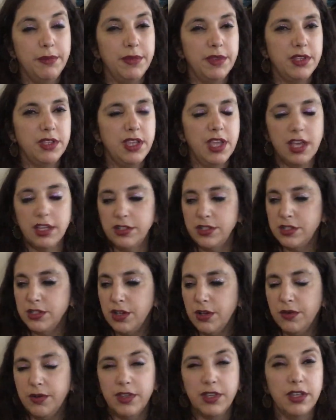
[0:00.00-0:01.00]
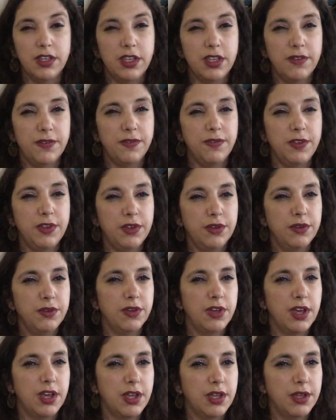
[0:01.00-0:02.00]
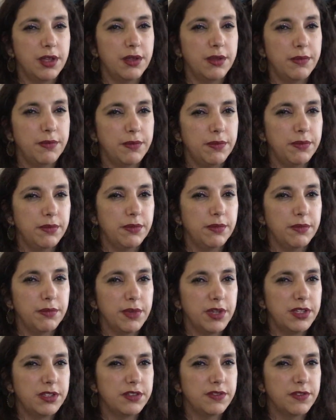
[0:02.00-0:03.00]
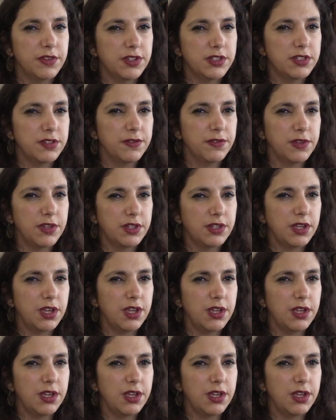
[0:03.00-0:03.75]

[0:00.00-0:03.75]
Yeah, so if you, mine's very different.